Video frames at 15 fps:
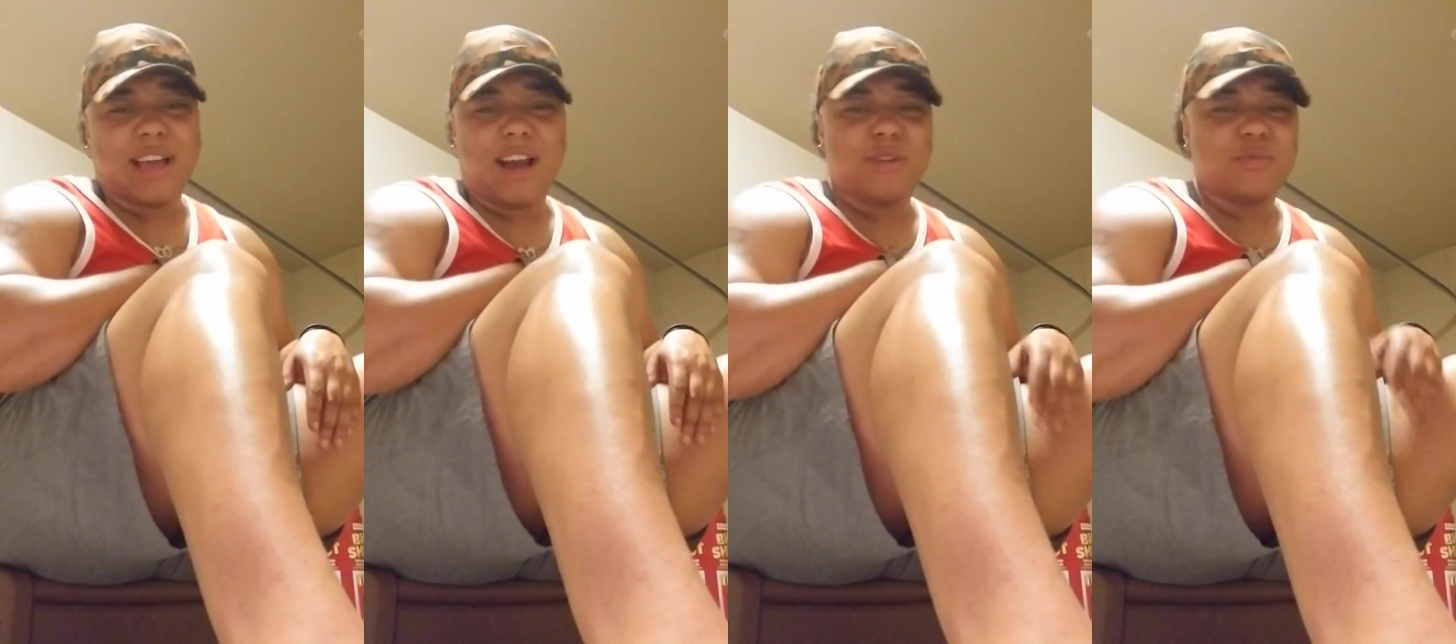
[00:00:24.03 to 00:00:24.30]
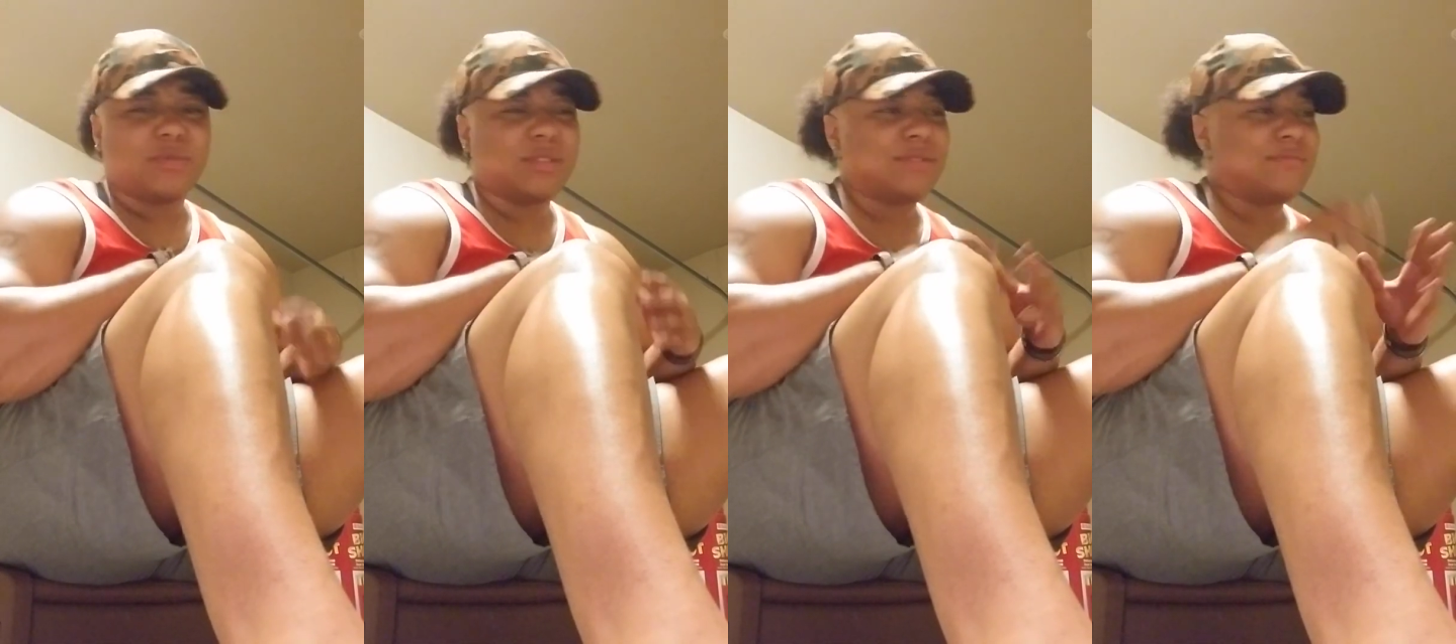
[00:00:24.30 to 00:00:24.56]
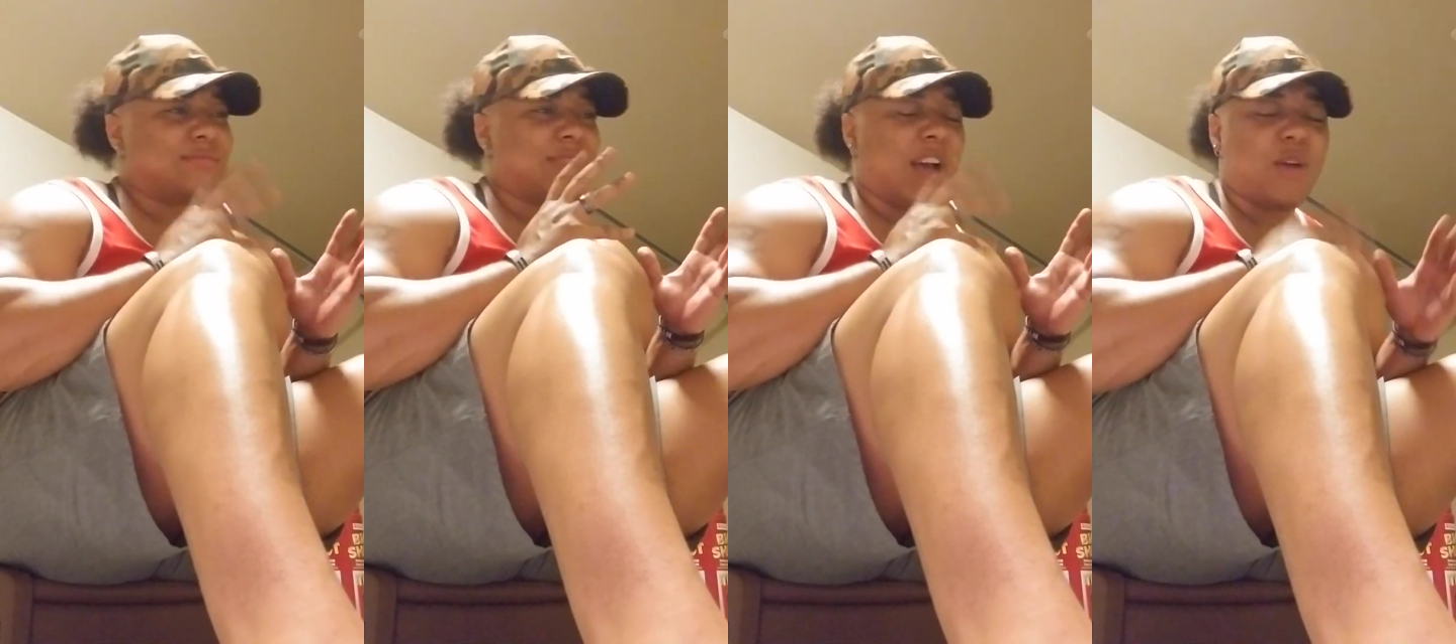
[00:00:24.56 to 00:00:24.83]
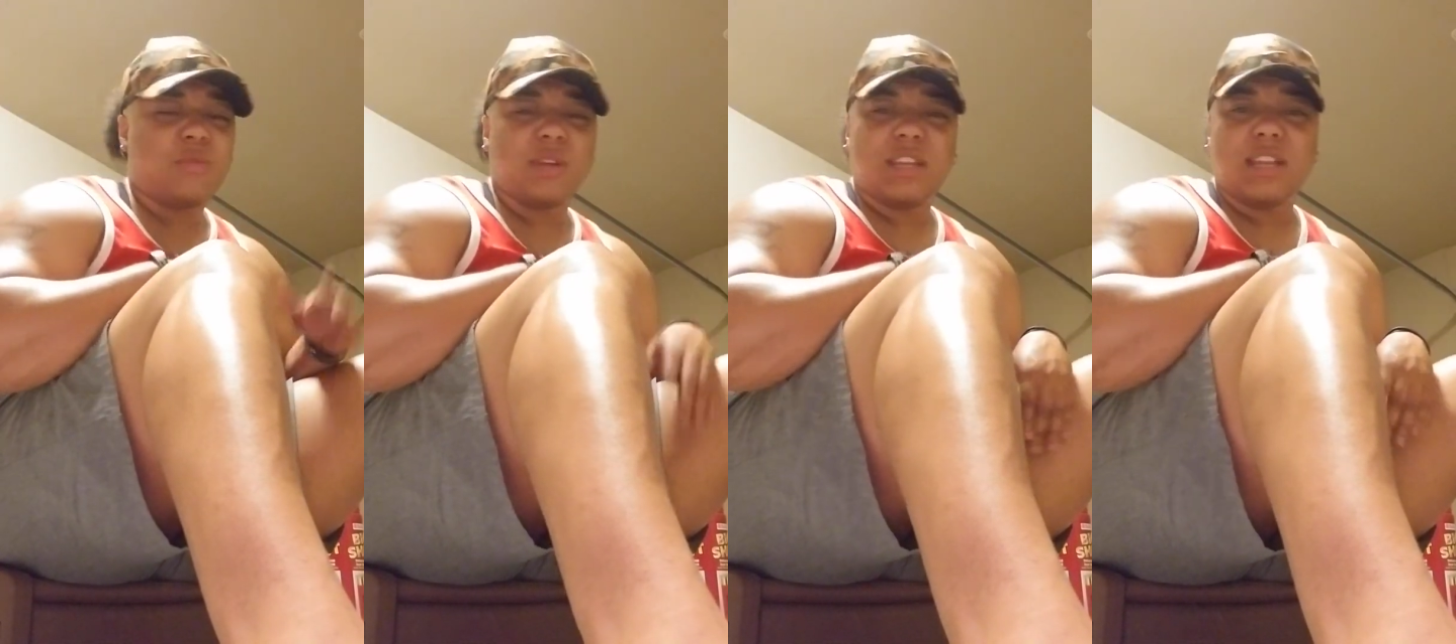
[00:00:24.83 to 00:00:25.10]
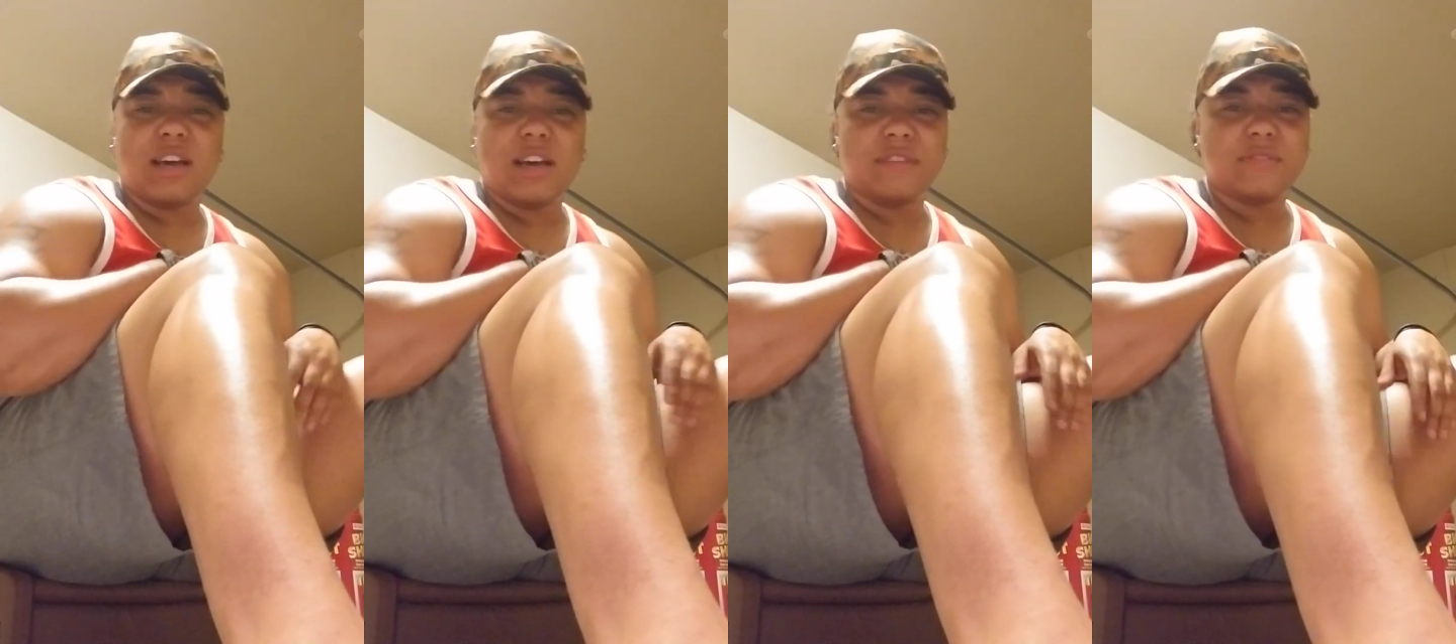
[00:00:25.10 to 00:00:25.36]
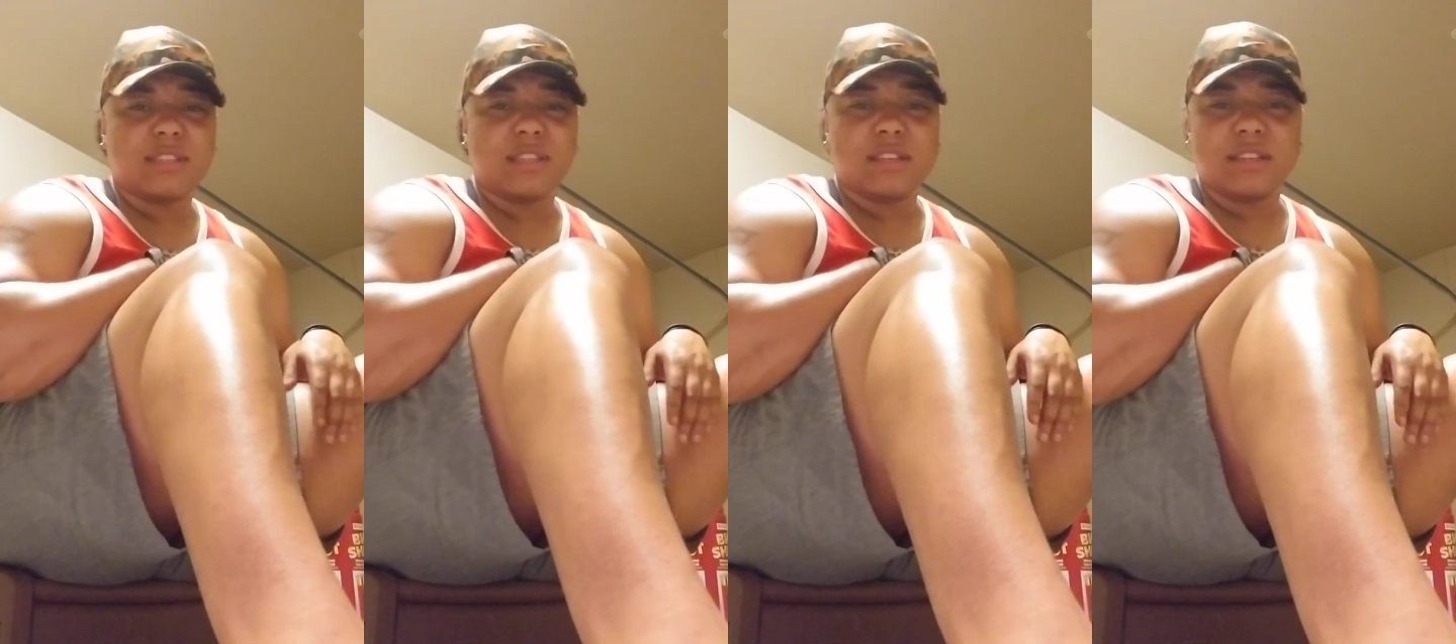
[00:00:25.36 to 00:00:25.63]
I would
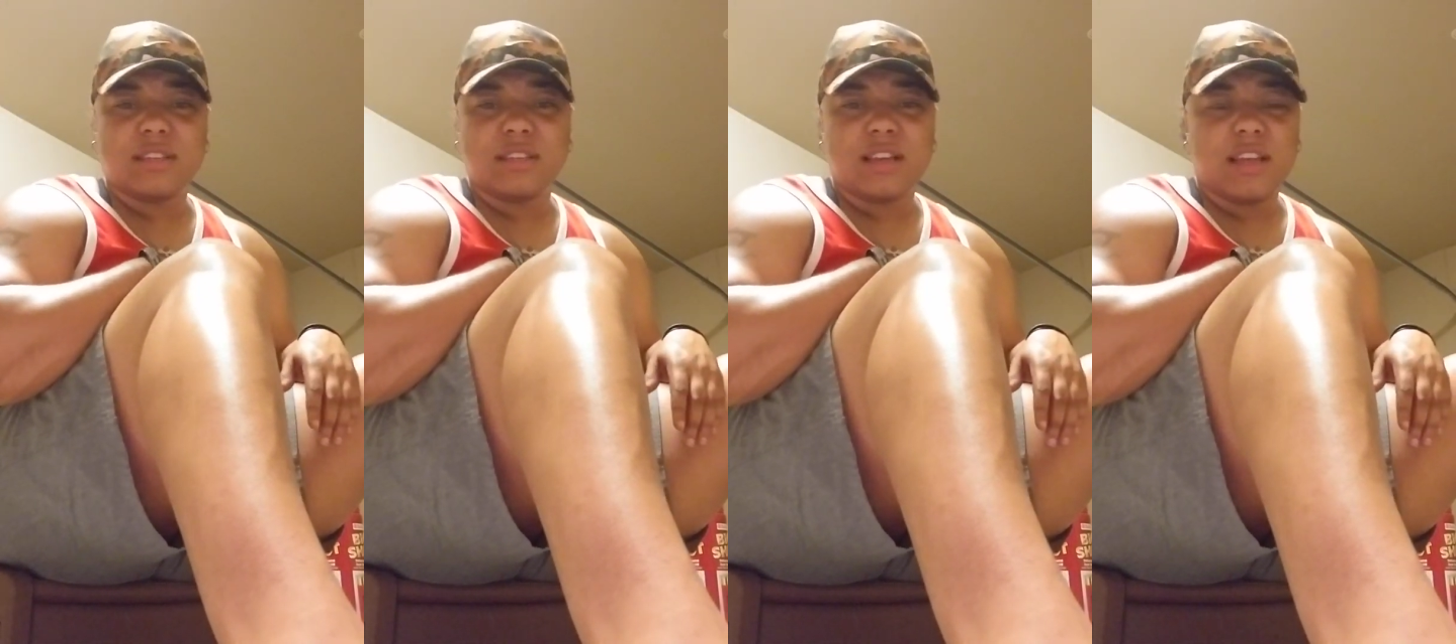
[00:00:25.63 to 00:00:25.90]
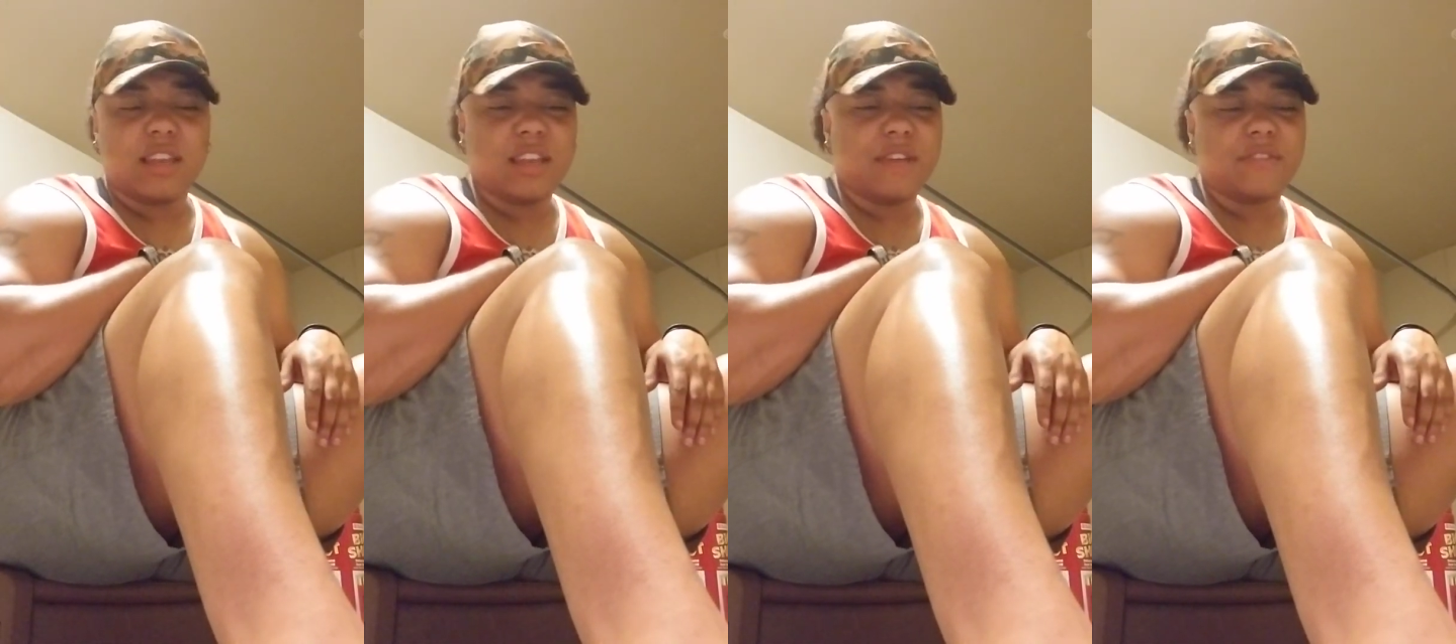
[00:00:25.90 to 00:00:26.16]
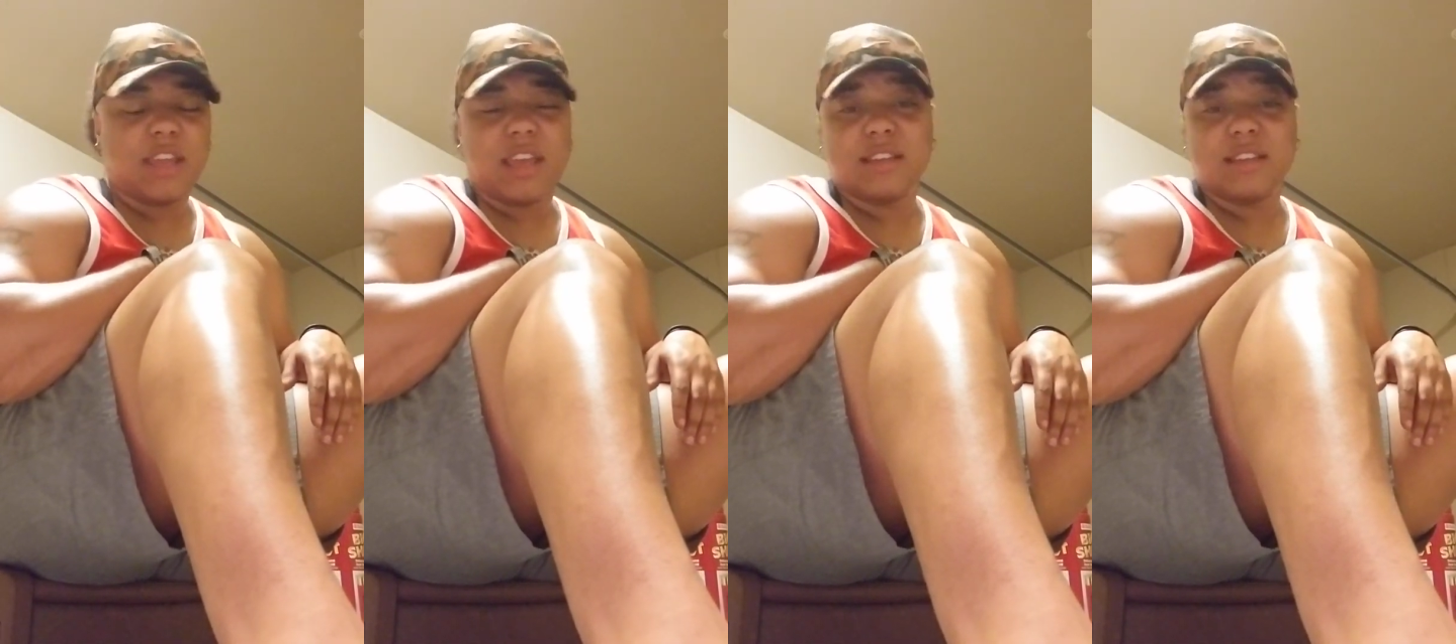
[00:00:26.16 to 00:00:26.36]
love to